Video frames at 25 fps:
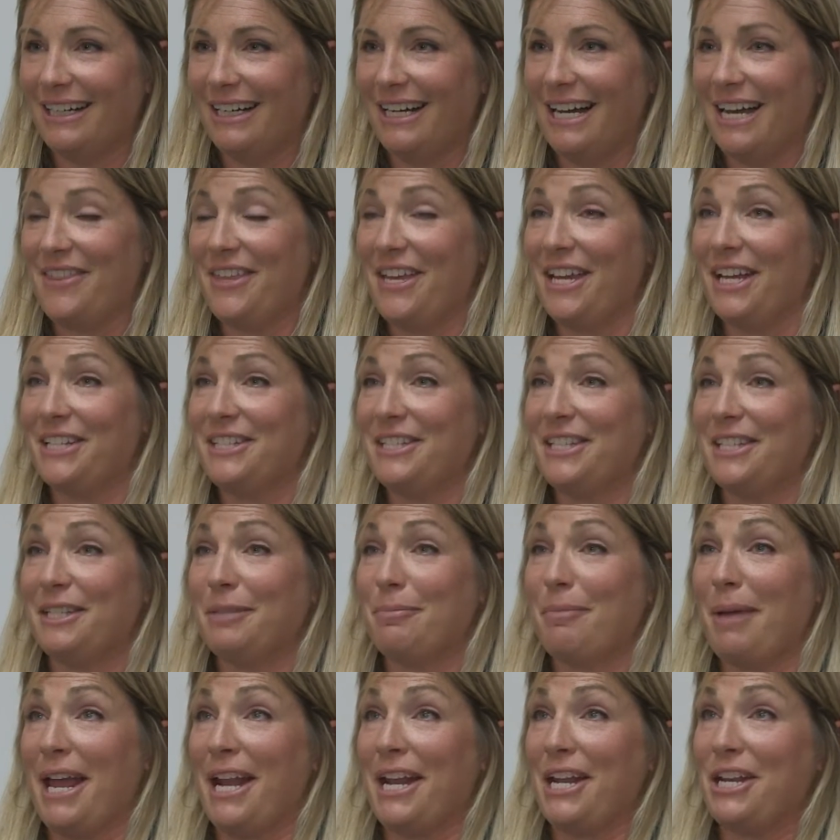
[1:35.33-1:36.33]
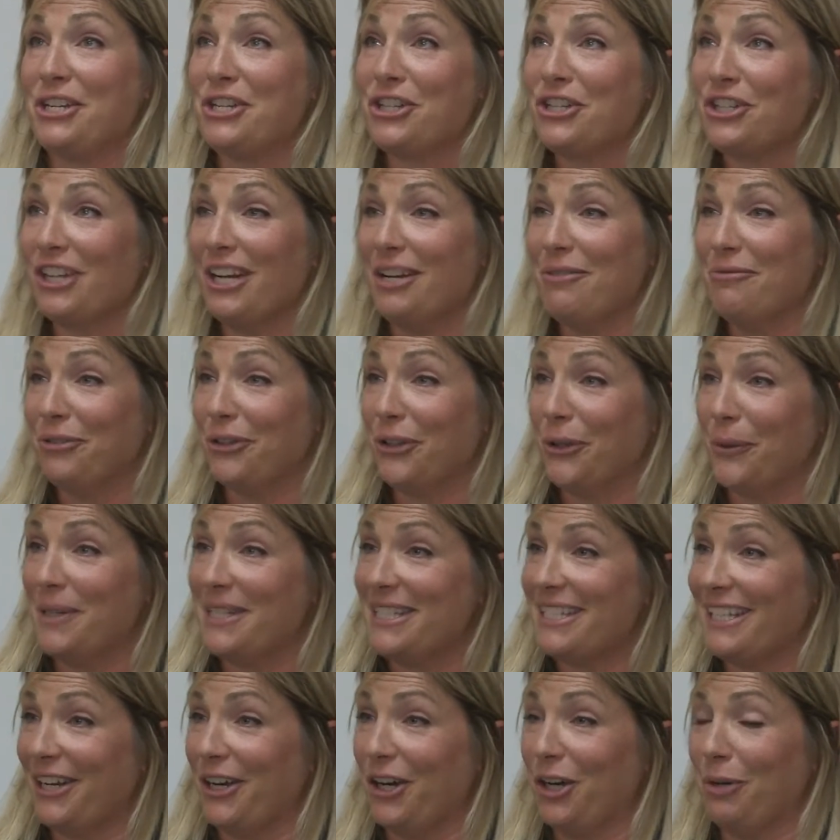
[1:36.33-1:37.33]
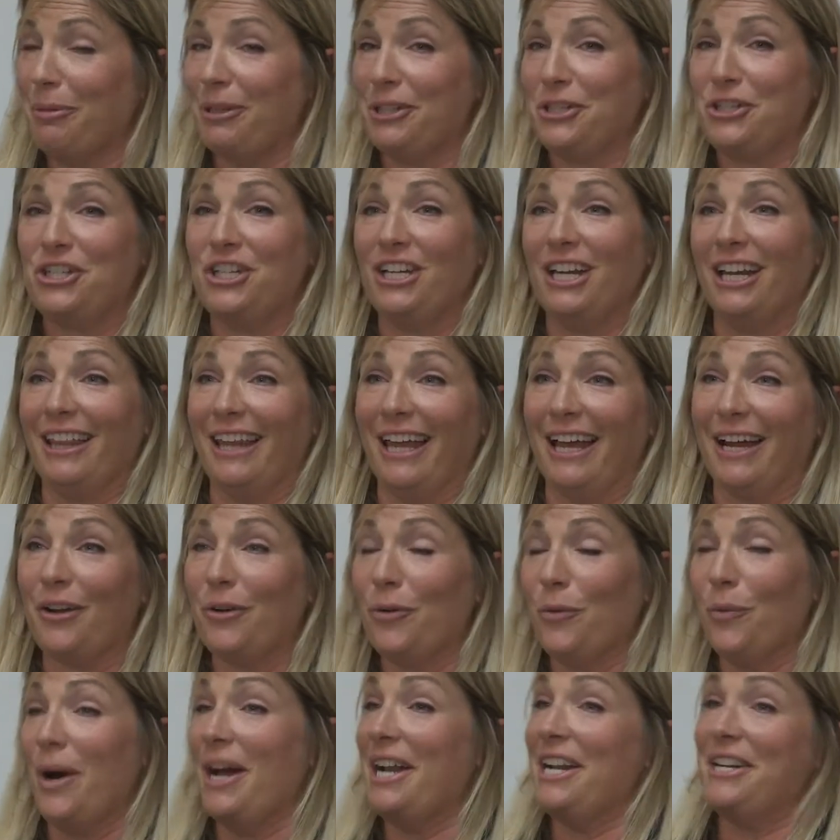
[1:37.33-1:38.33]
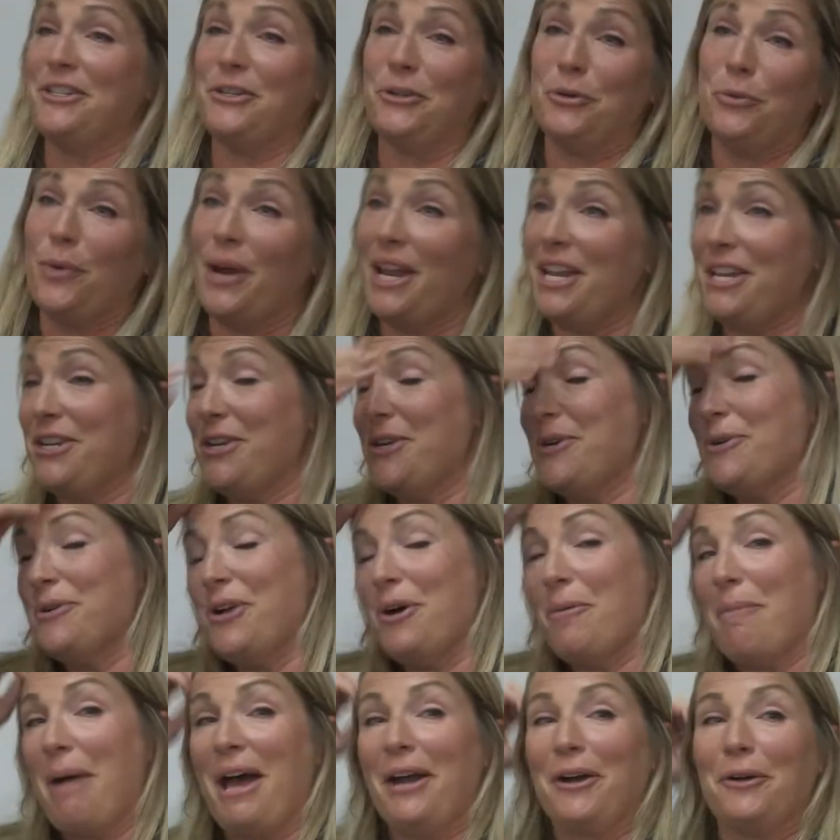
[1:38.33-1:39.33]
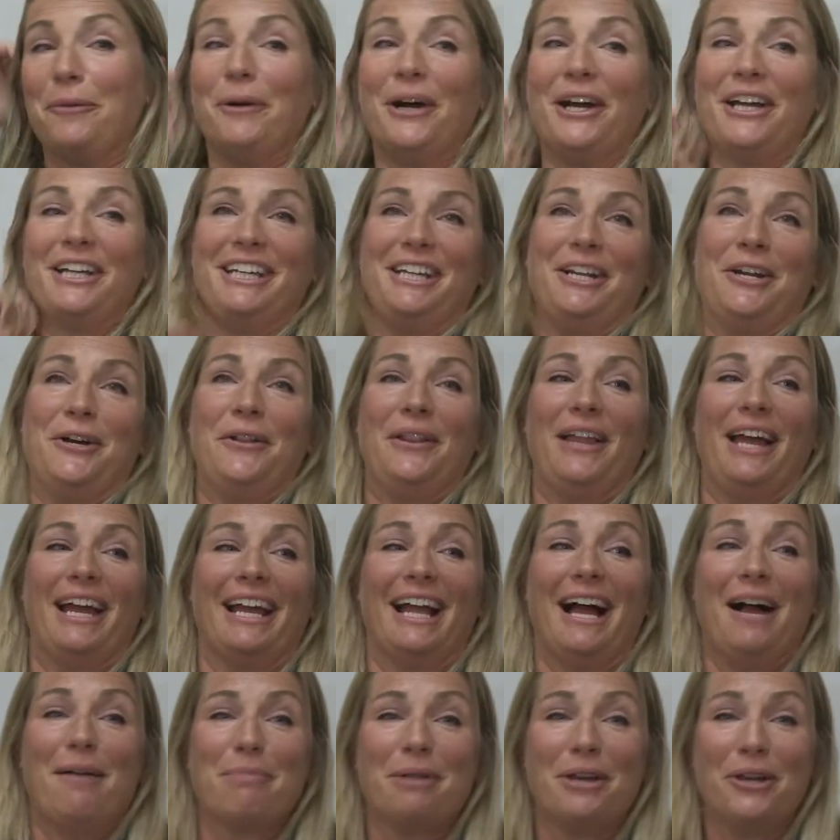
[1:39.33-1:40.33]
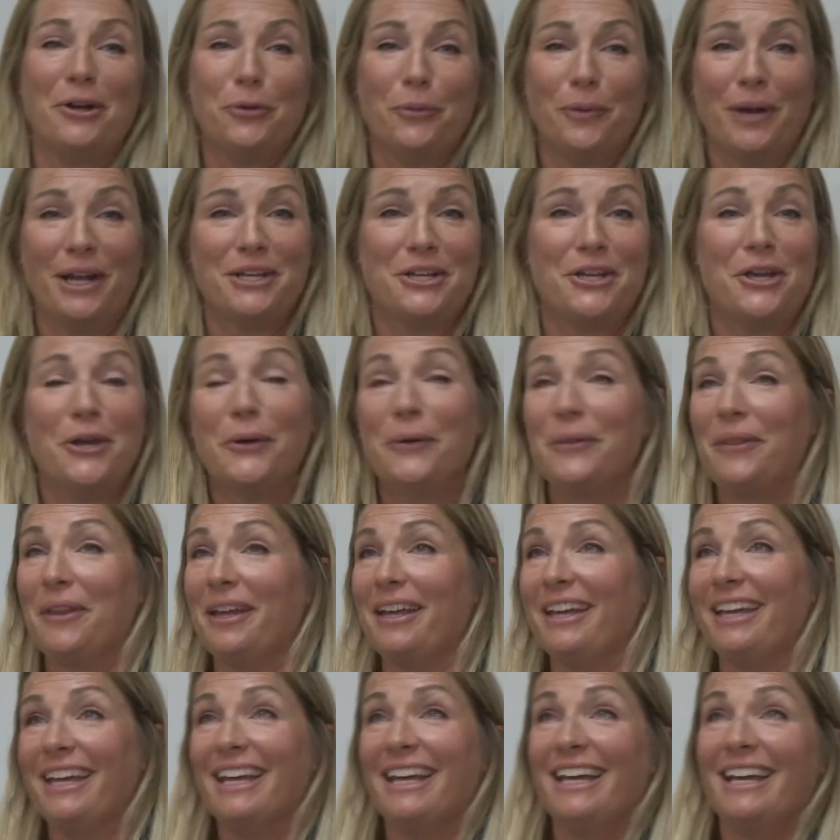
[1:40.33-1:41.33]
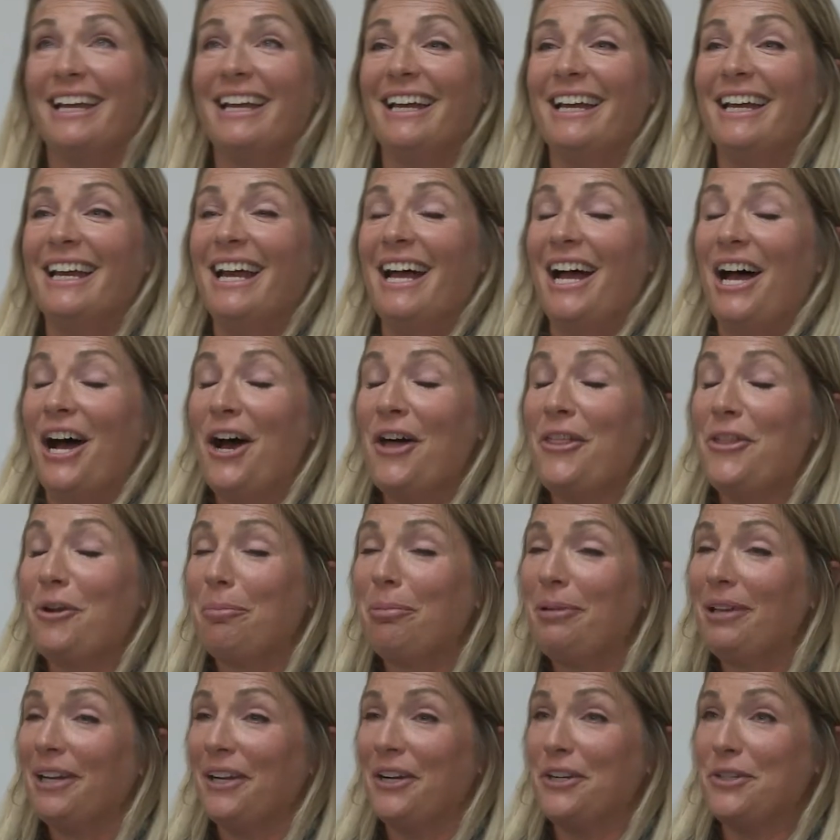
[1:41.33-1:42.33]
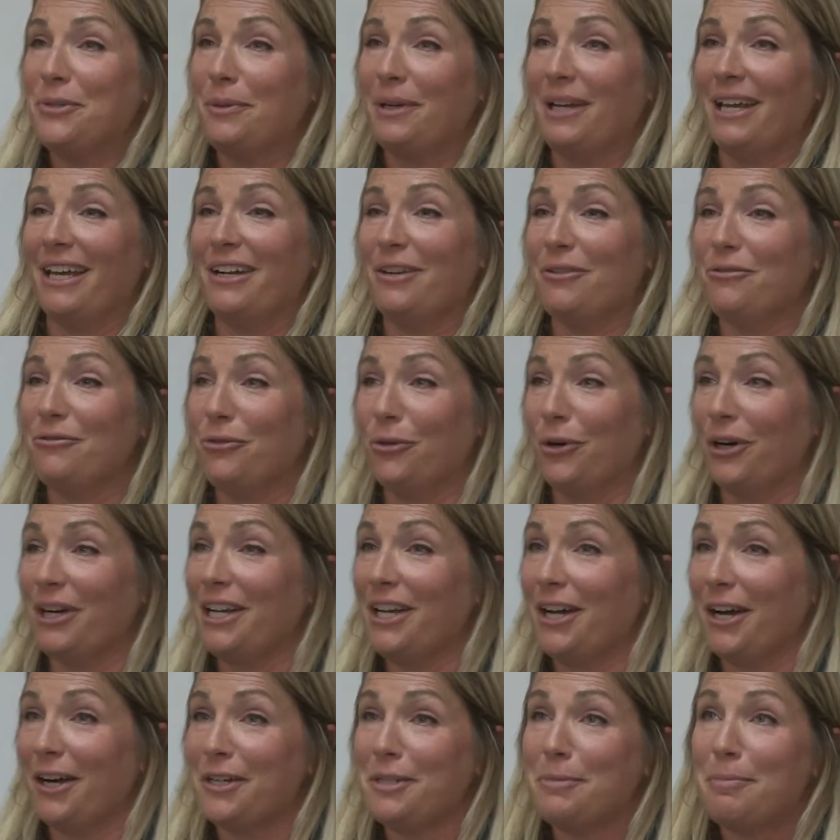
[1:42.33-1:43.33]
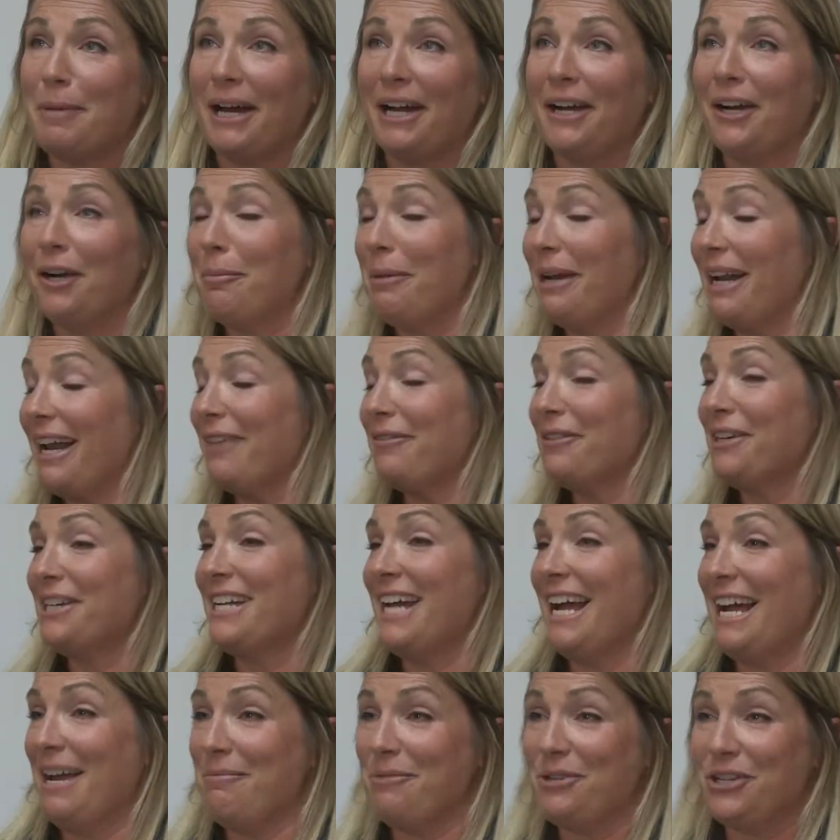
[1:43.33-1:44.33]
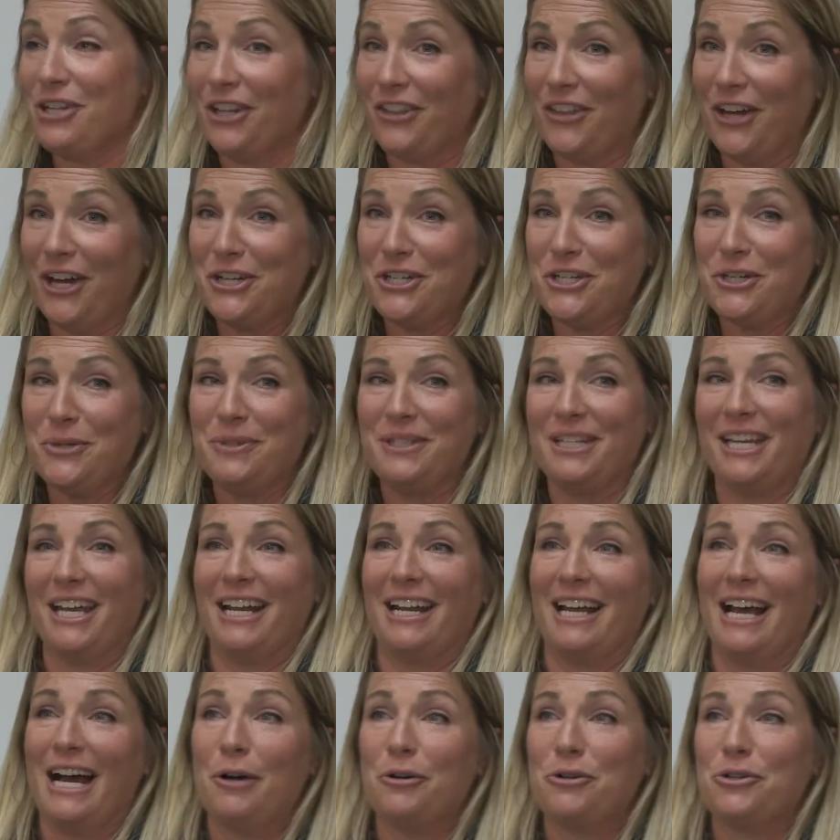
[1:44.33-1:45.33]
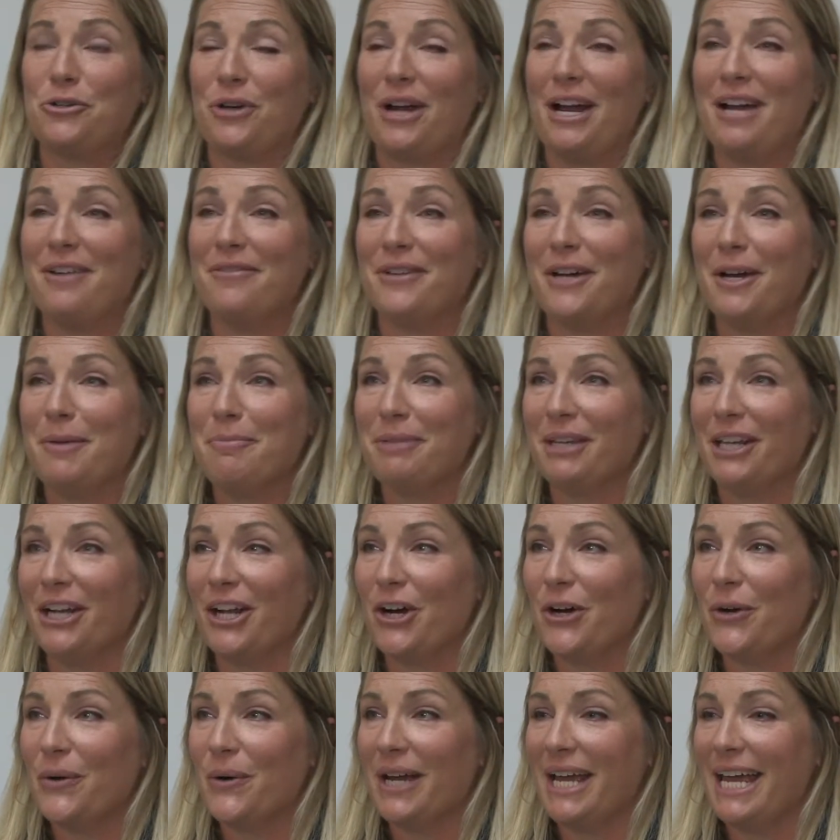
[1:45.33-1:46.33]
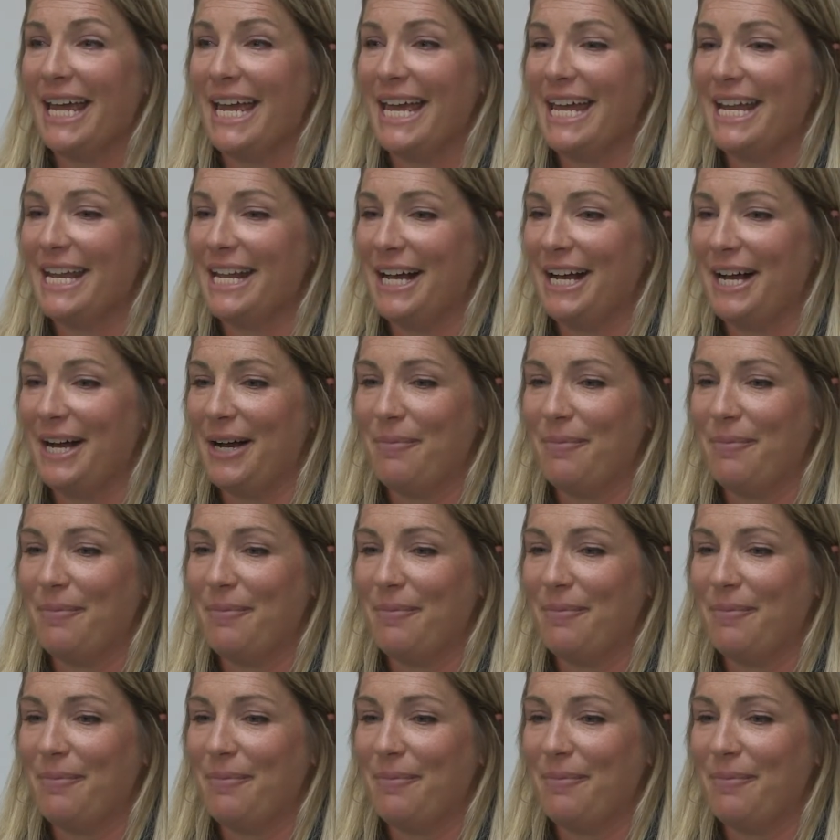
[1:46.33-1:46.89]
I think it's a Spanish influence in her, but she like wanted to win you no matter what. You know, like, I'm gonna win you. The other players would hit it 40 yards by her, but every time she thought she was gonna outdrive them. You know, and